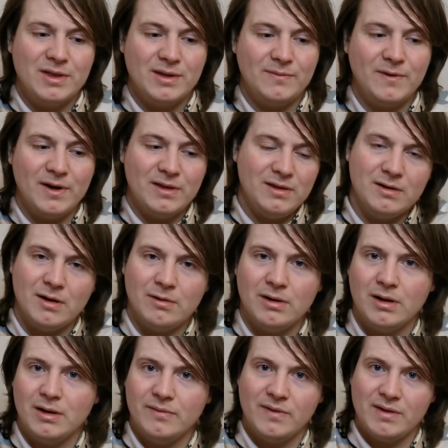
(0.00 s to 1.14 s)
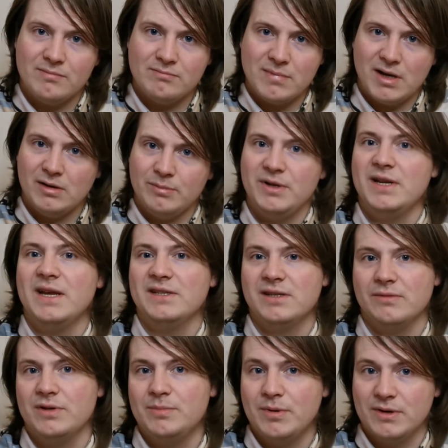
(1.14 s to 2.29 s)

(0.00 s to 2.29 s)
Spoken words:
the further you go in life, it may not be necessary to